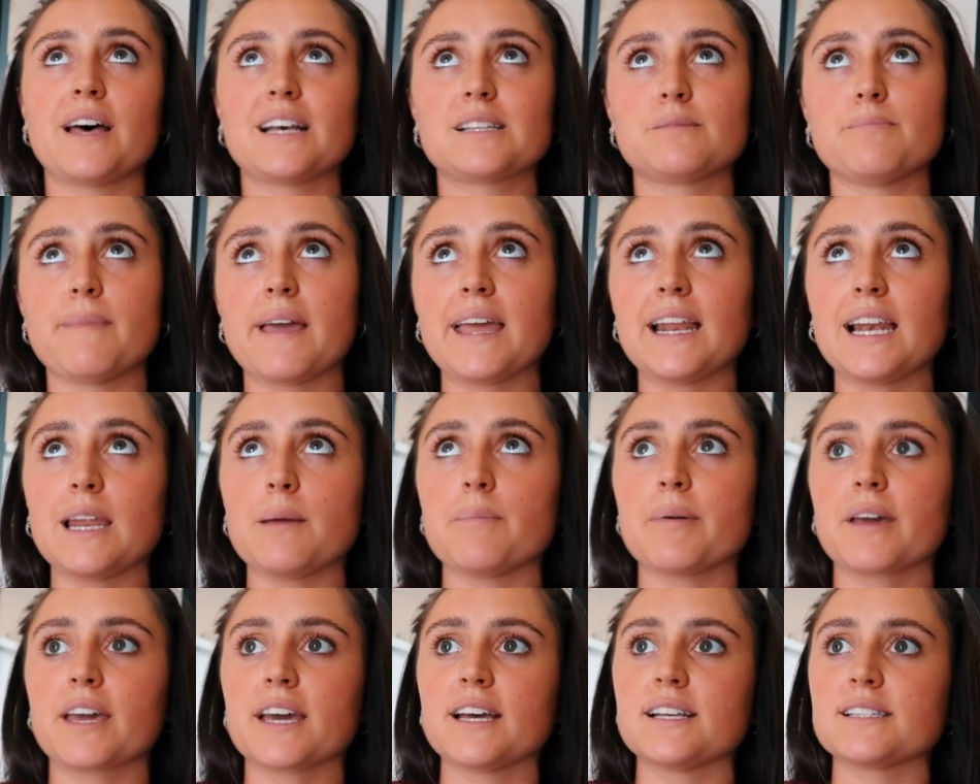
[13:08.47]
That's mainly
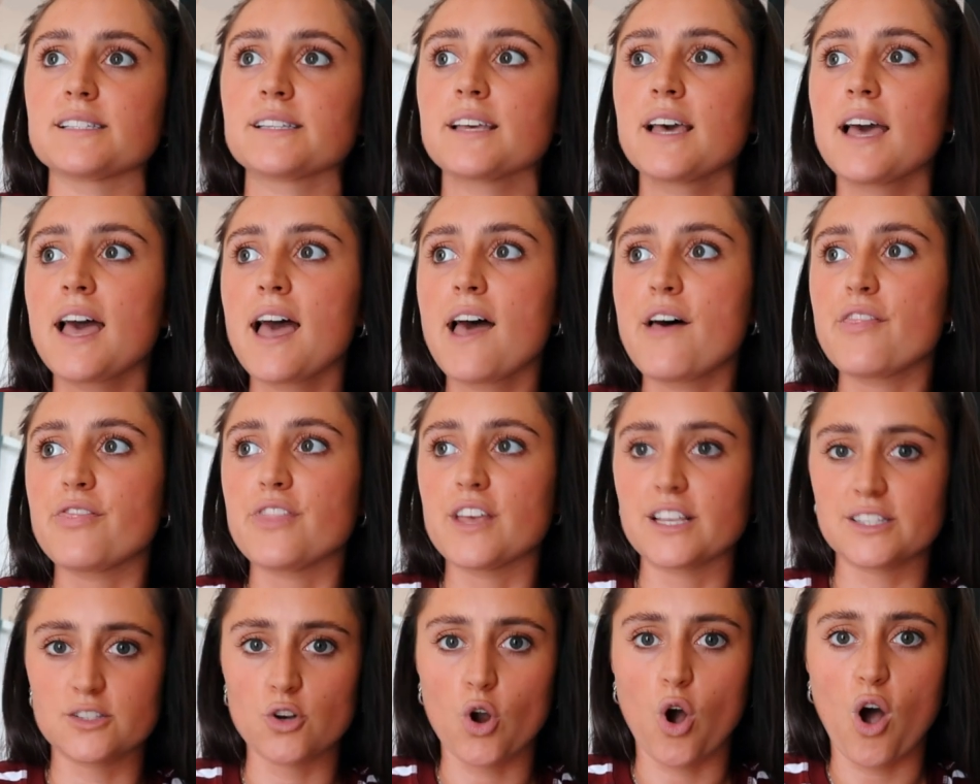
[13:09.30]
because
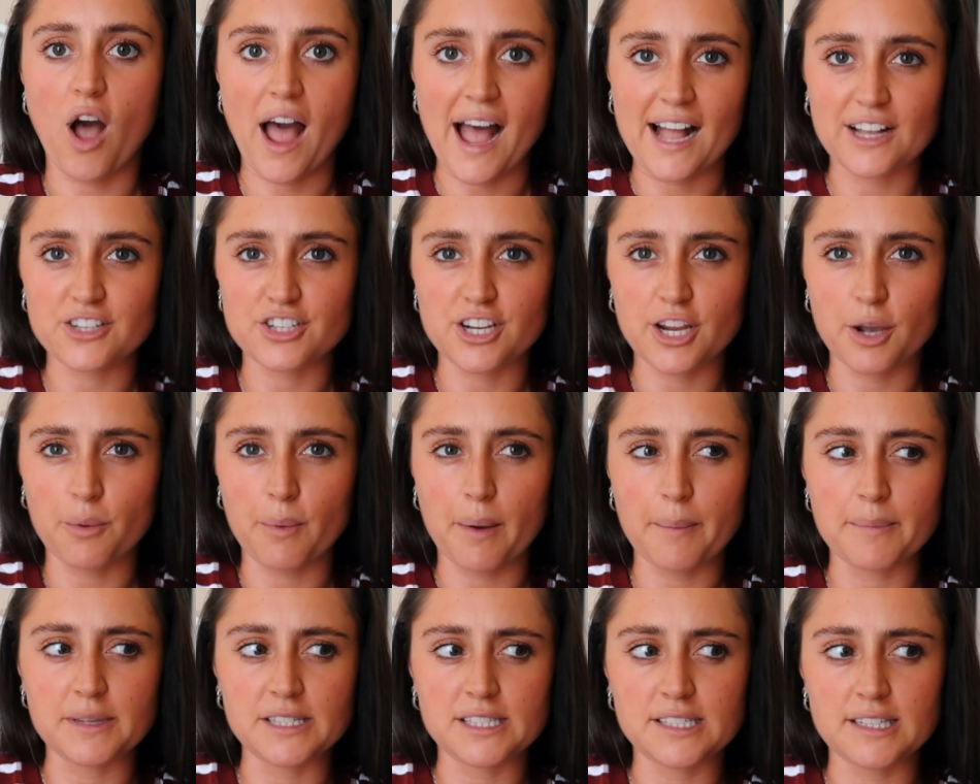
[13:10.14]
there's not actually a
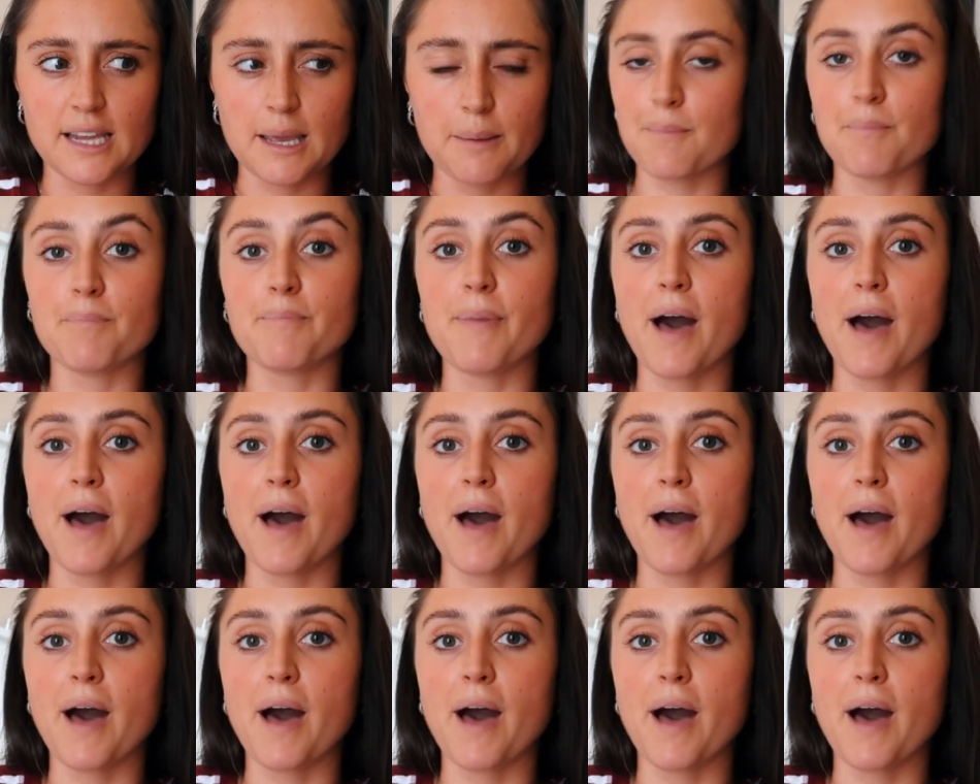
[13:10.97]
women's team,